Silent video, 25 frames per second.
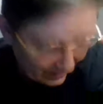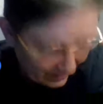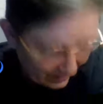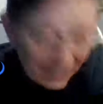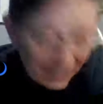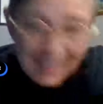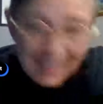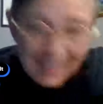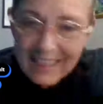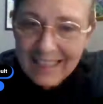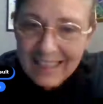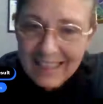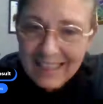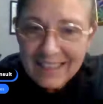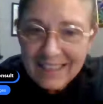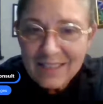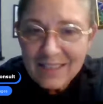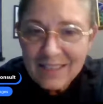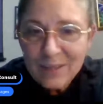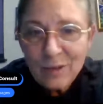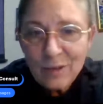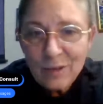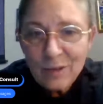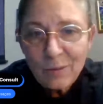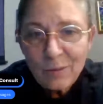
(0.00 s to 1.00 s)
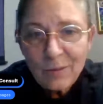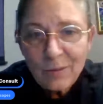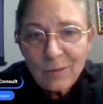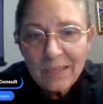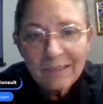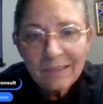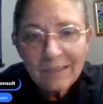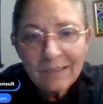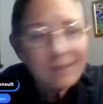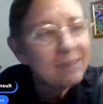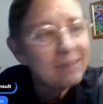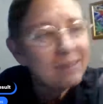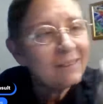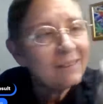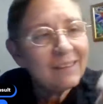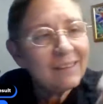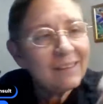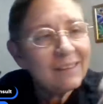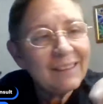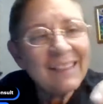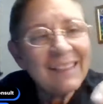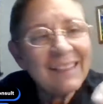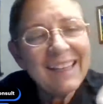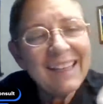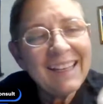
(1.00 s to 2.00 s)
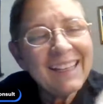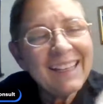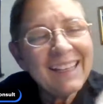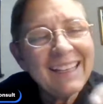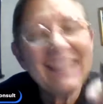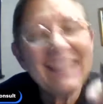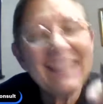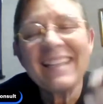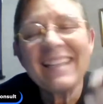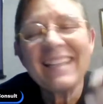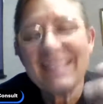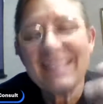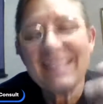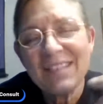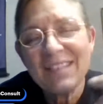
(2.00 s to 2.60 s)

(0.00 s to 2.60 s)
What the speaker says: See, this is good weed. This